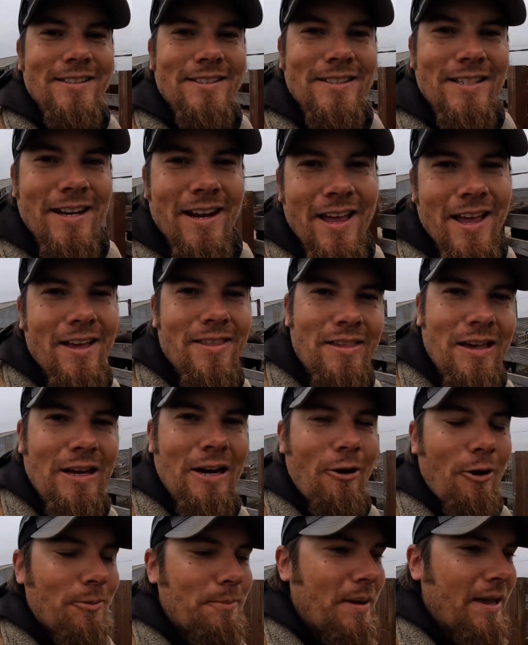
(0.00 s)
and today I thought
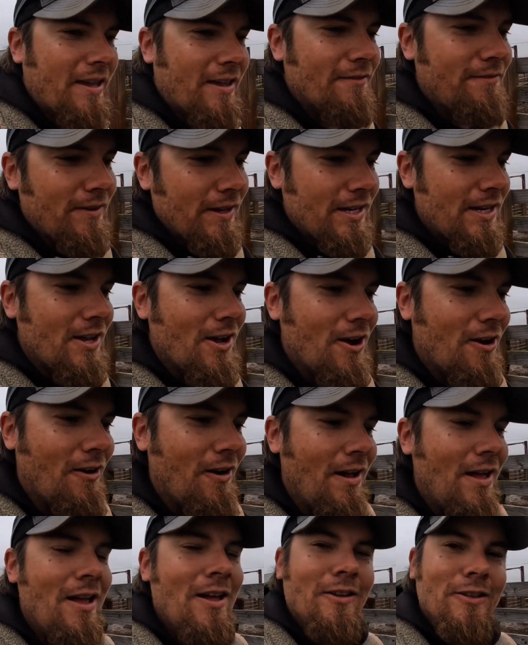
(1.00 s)
I would make a video
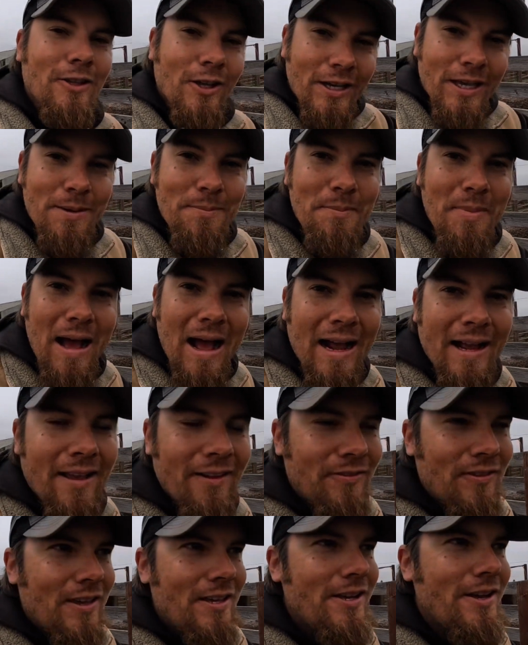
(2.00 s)
looking back
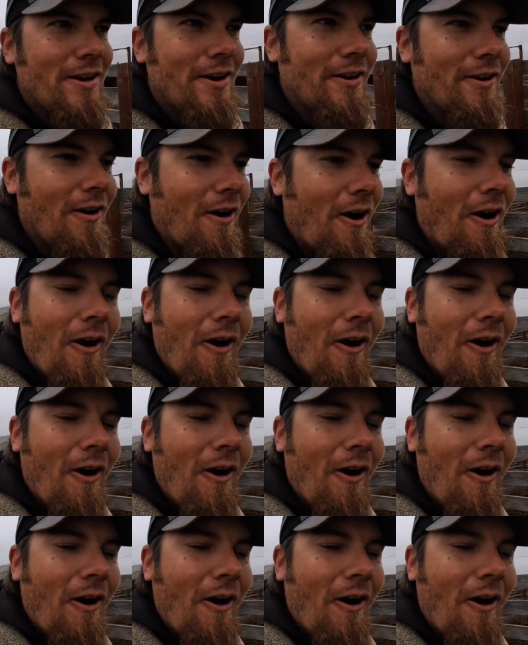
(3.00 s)
at the year,